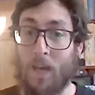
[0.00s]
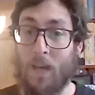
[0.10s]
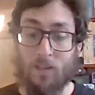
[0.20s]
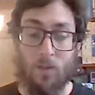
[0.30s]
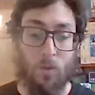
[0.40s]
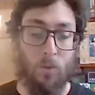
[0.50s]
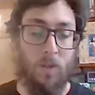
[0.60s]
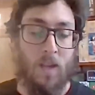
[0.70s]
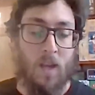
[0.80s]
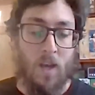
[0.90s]
And it's called
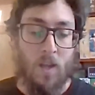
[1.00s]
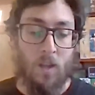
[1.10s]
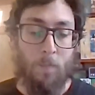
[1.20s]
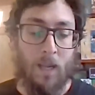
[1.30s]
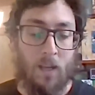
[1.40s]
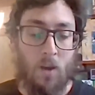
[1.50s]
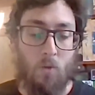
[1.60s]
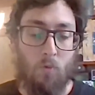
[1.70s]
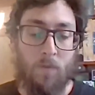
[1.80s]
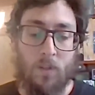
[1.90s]
The Pink
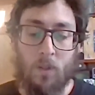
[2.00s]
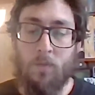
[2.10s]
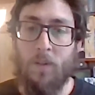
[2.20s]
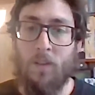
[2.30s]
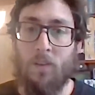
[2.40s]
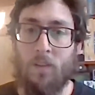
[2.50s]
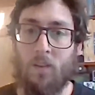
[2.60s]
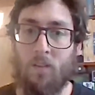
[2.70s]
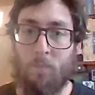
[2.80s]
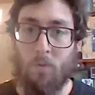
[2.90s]
River Dolphins
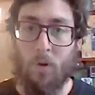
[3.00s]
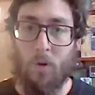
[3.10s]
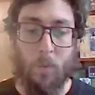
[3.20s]
of Peru.